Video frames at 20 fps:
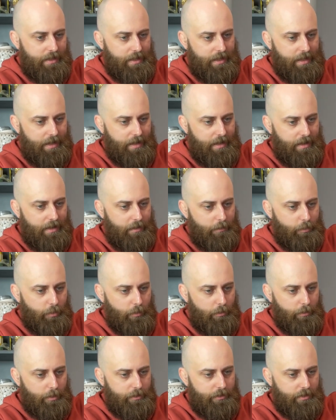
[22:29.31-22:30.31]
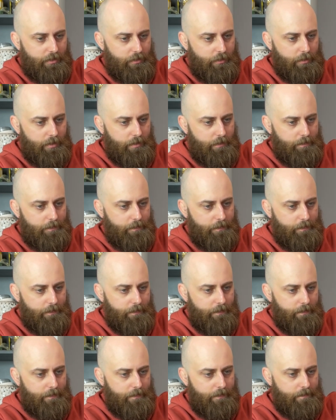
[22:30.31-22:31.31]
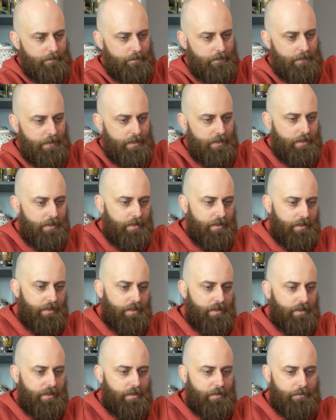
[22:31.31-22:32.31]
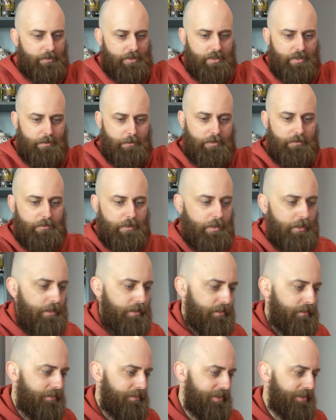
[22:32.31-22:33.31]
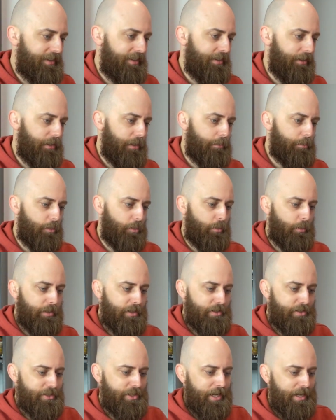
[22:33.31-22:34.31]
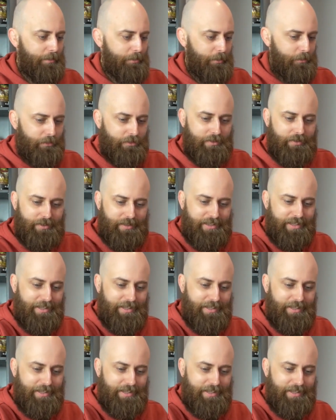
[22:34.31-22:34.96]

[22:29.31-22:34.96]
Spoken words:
and put moss into it. I'm just going to be really liberal with the staples.